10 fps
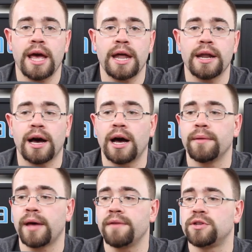and
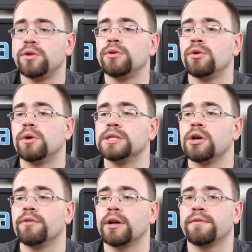I have 2 new ones
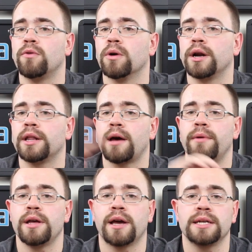over there for it. That
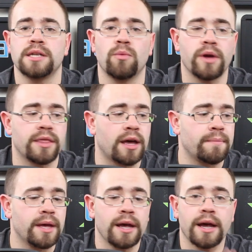way you guys can win
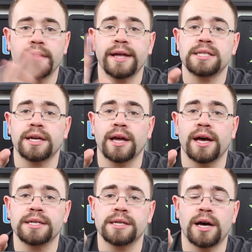them. And that's it,
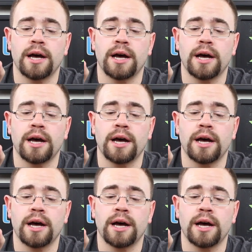guys.